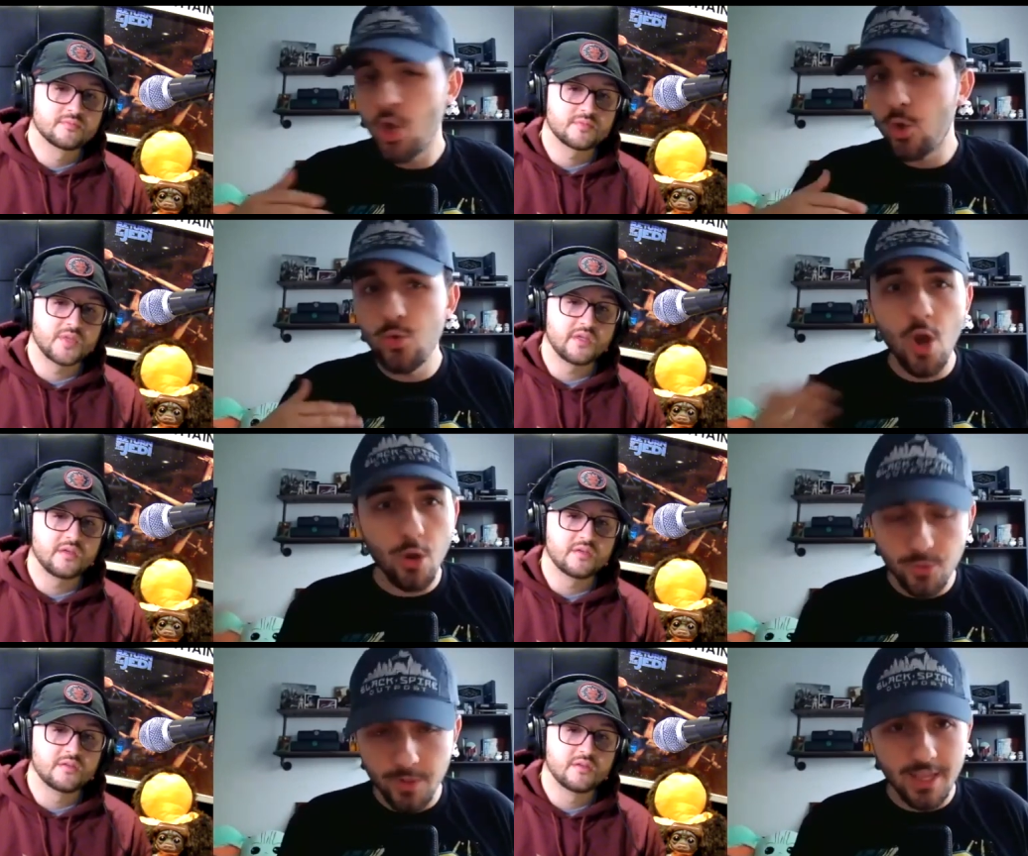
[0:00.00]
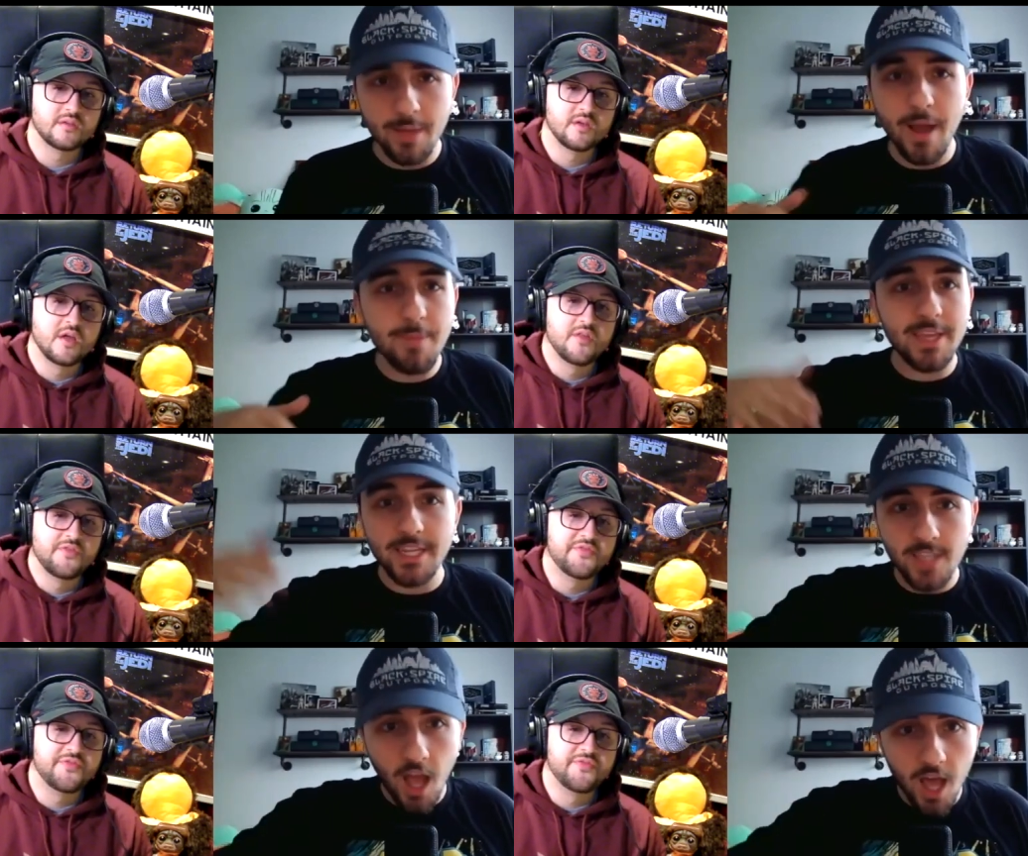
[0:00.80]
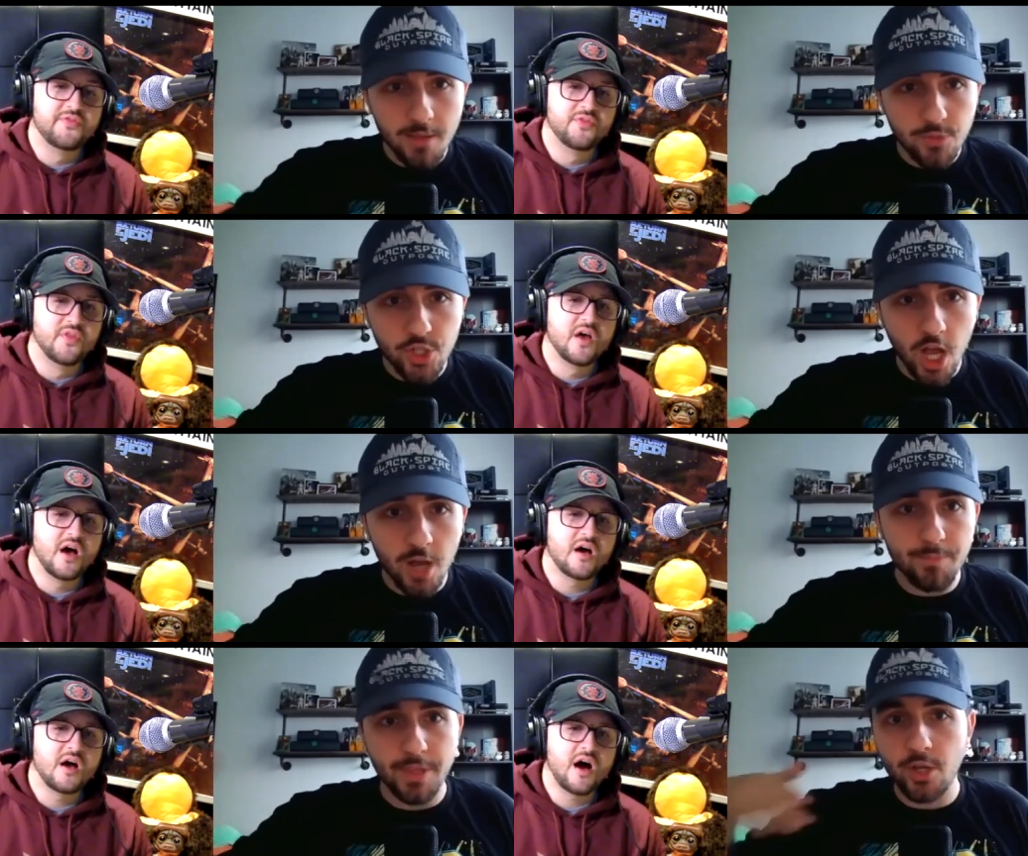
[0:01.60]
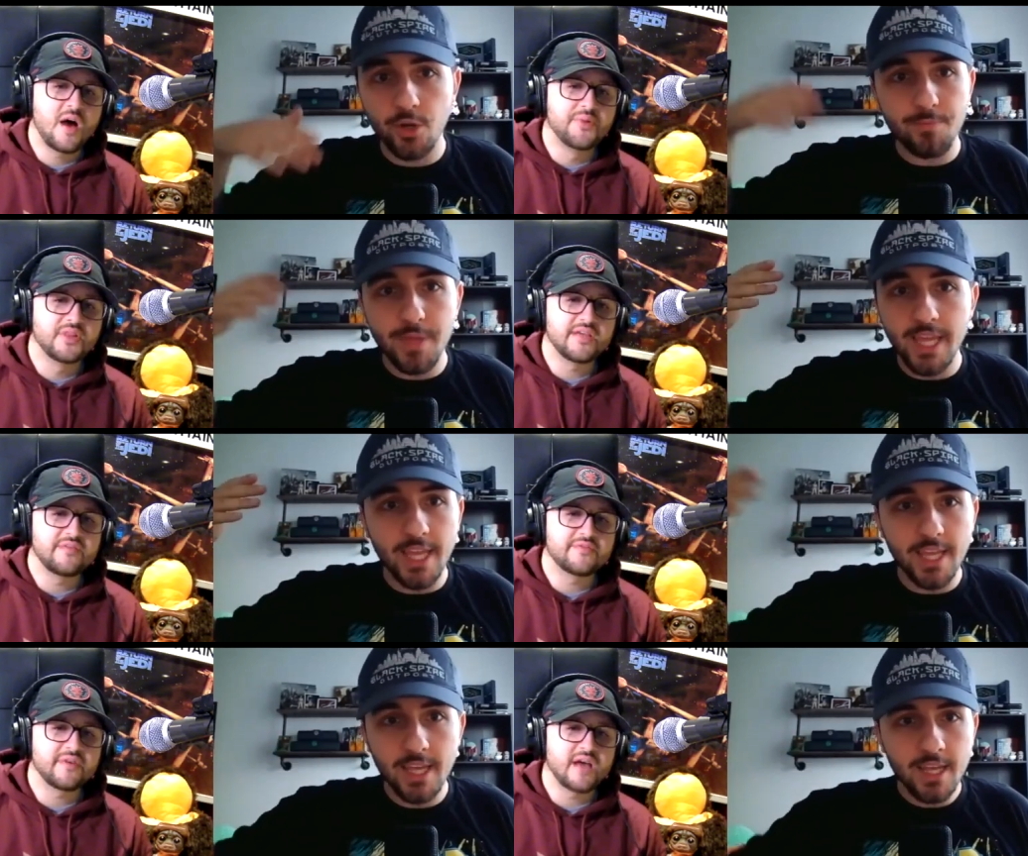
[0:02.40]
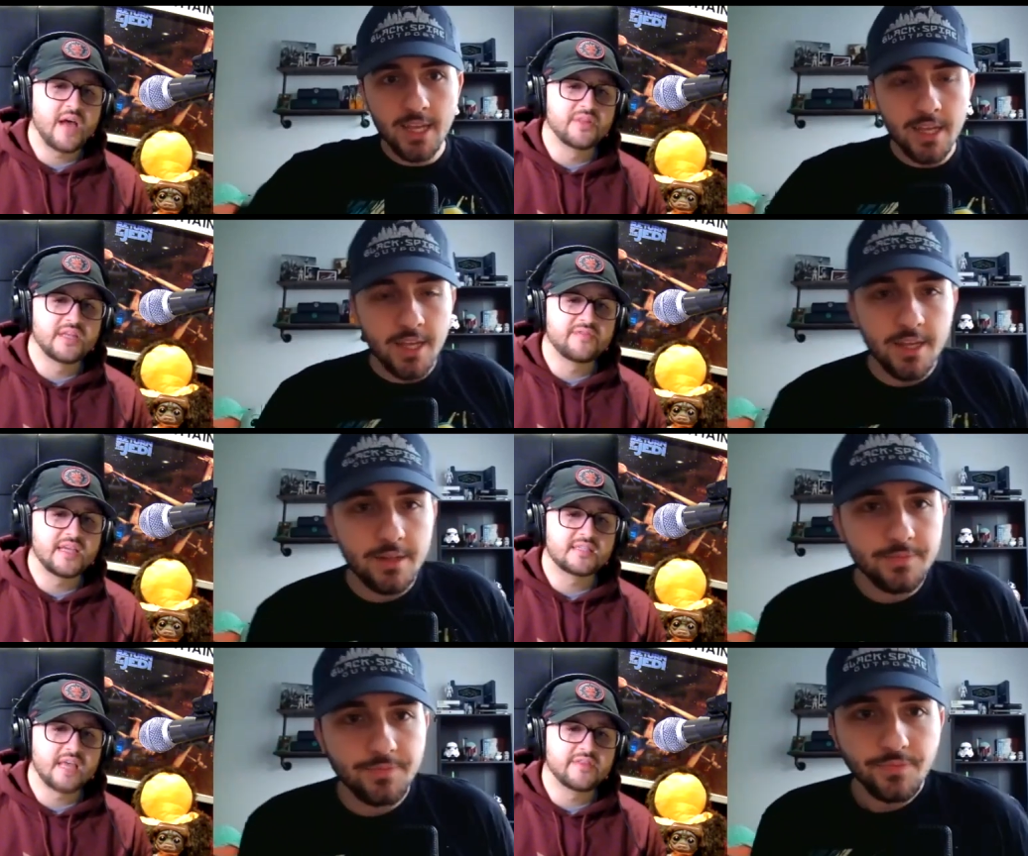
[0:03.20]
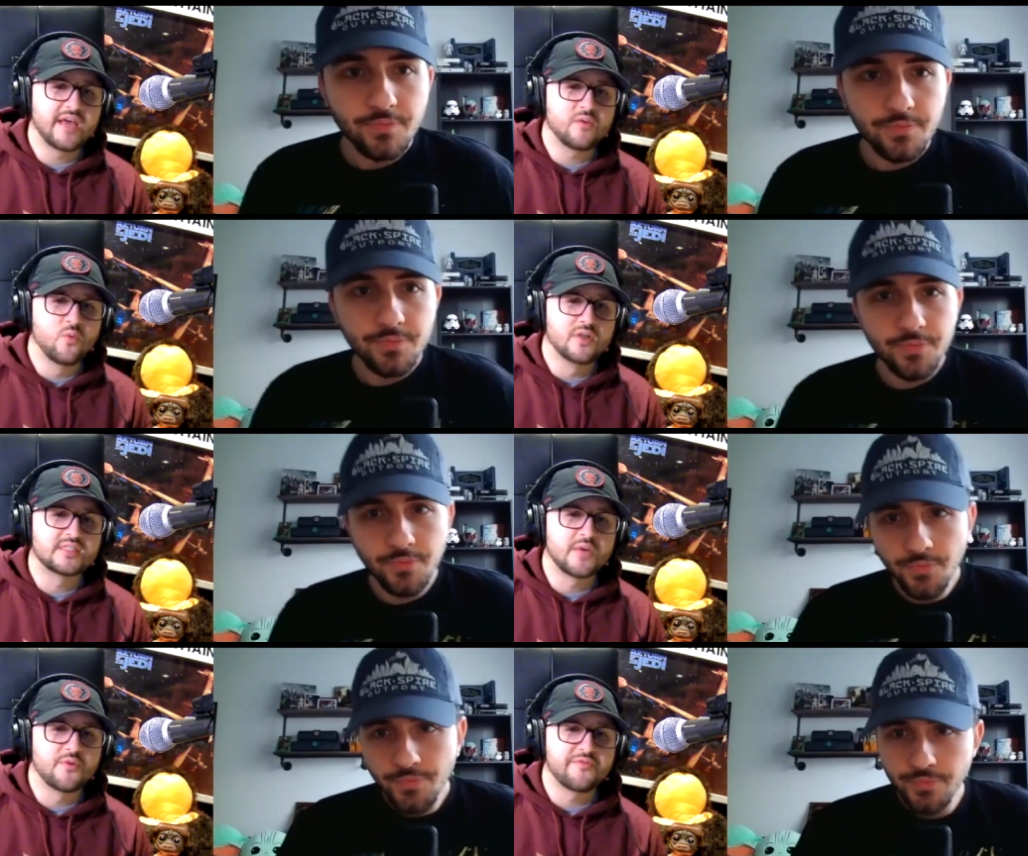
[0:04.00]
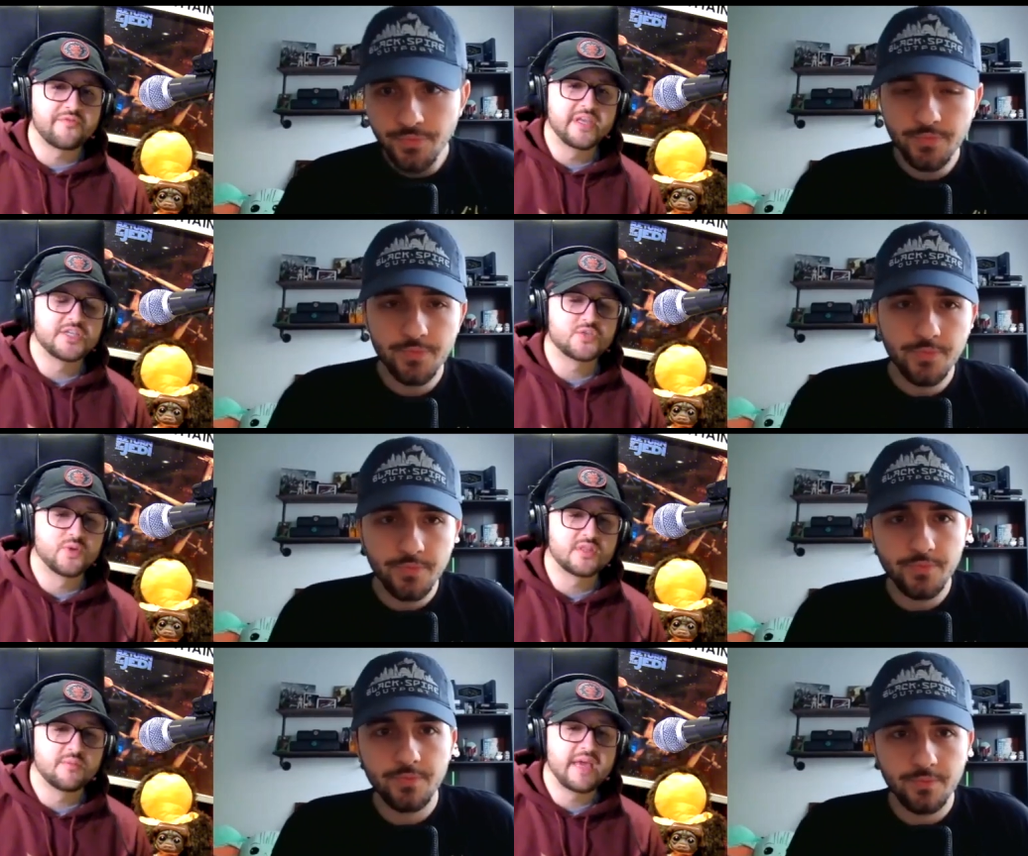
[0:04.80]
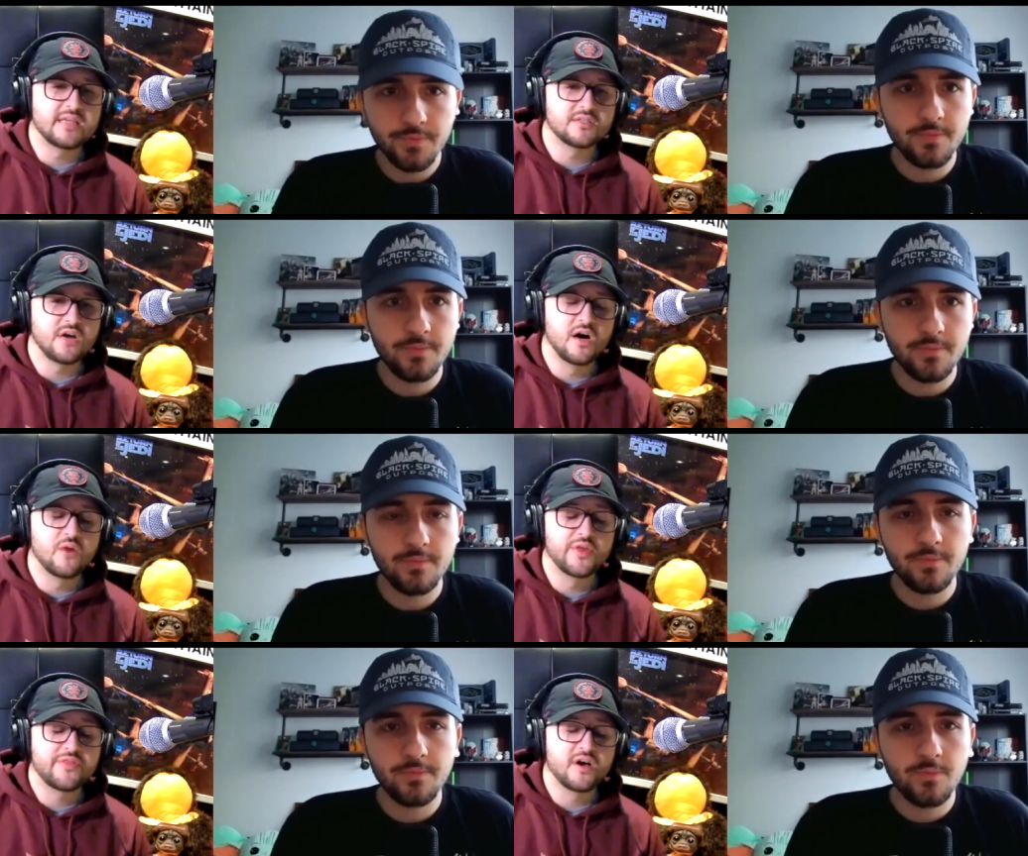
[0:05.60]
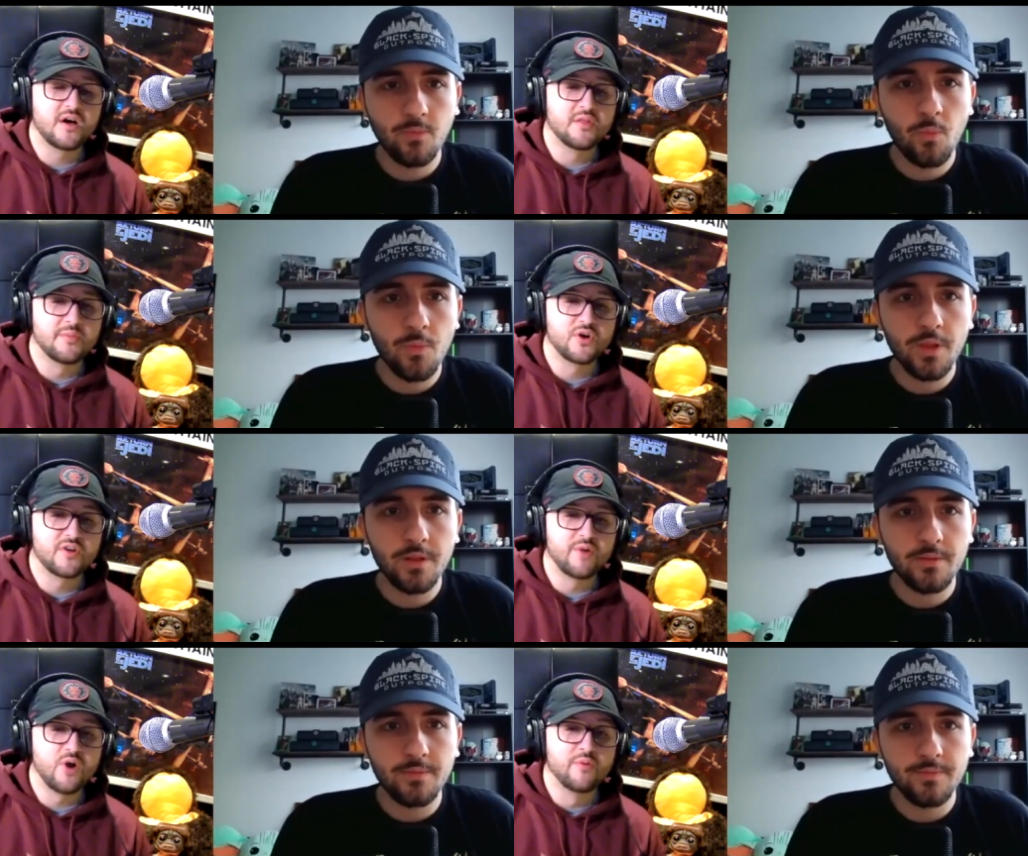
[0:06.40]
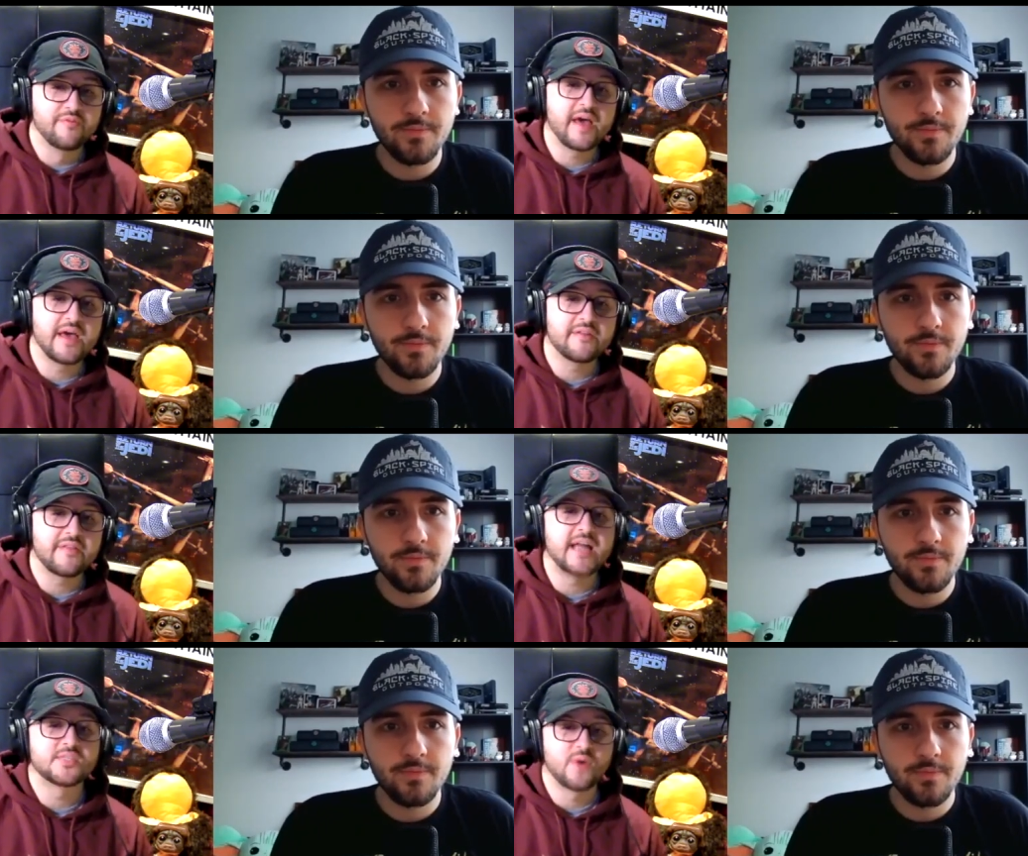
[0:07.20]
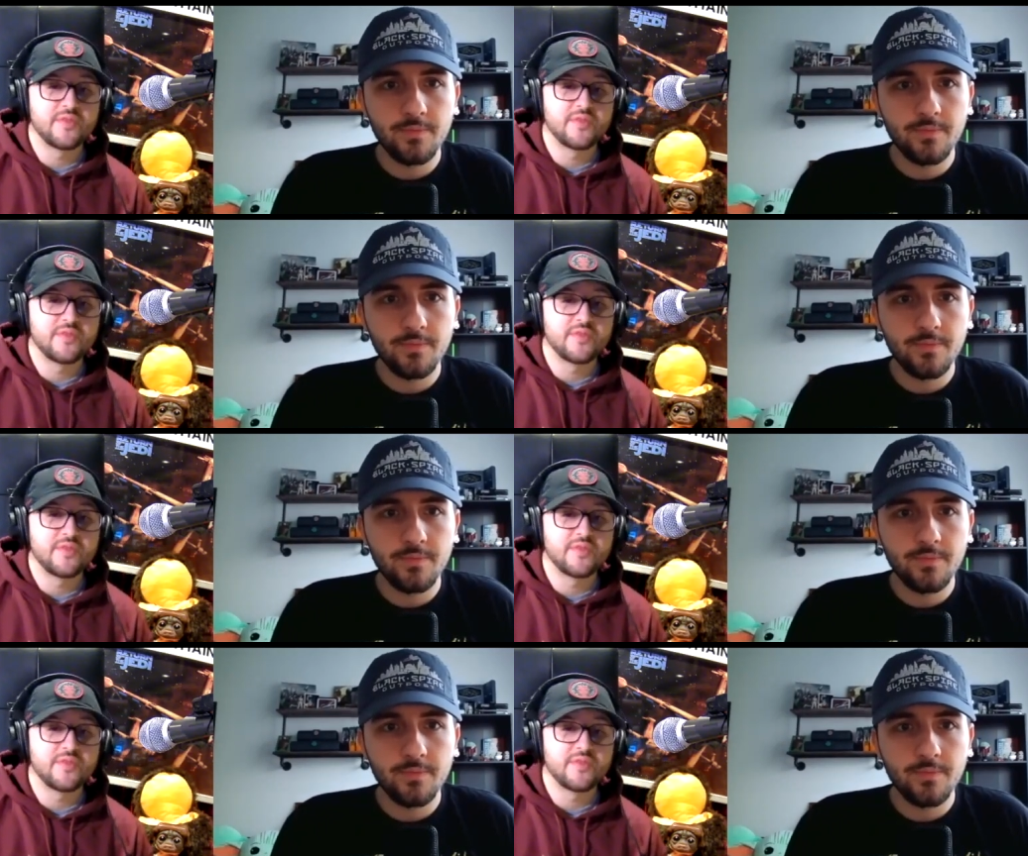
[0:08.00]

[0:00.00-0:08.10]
Speaker 1: Who knows when it might be a time jump.
Speaker 2: It could be... I believe they said that once they were finished with the Book of Boba Fett, that's when they